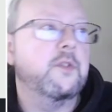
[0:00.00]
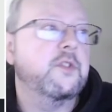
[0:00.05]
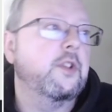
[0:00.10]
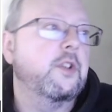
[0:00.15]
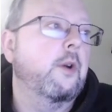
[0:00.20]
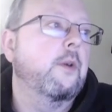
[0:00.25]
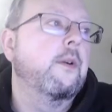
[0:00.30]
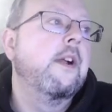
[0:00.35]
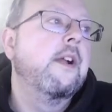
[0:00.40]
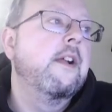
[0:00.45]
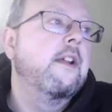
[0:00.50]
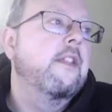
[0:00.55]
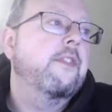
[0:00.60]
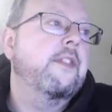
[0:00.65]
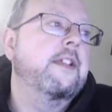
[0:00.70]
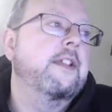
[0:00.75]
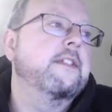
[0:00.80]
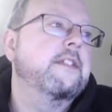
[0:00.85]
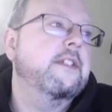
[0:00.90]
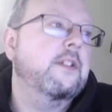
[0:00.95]
So
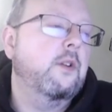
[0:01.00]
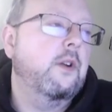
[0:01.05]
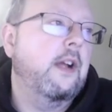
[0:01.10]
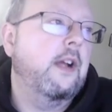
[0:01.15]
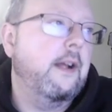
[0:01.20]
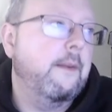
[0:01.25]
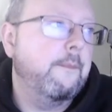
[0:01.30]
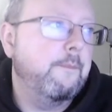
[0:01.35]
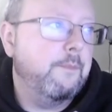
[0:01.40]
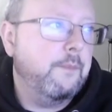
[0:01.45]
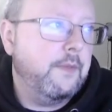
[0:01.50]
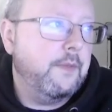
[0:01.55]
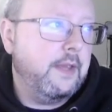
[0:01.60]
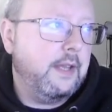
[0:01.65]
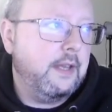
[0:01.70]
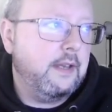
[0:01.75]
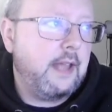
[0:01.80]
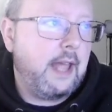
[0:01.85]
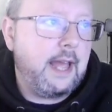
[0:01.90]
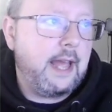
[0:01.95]
things
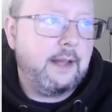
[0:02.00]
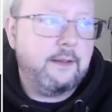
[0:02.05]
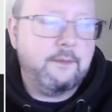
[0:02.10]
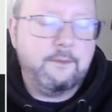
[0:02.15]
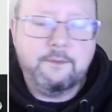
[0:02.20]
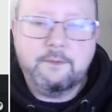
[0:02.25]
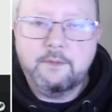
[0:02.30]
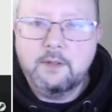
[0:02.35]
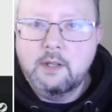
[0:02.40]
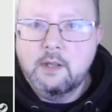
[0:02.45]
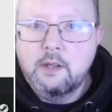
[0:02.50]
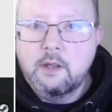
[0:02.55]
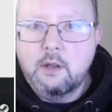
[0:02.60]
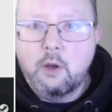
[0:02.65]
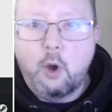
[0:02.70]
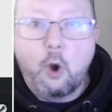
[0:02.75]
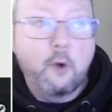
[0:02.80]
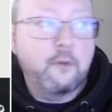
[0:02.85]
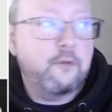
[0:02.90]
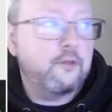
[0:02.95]
that have
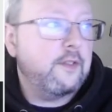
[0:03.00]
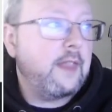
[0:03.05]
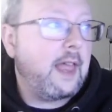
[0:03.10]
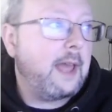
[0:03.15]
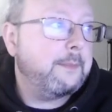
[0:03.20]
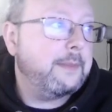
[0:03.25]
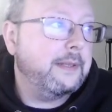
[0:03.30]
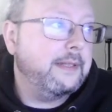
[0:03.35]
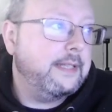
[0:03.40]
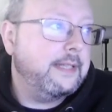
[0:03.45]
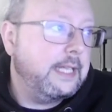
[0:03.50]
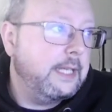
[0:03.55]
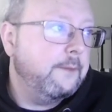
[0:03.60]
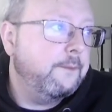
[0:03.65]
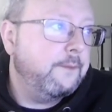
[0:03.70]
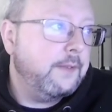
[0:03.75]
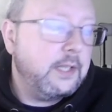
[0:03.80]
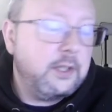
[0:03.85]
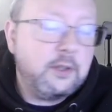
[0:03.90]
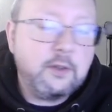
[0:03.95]
overlapping key
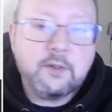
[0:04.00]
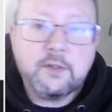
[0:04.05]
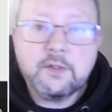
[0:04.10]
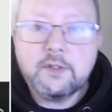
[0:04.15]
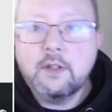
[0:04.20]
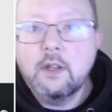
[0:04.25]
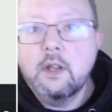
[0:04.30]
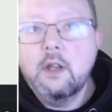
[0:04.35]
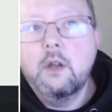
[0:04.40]
figures,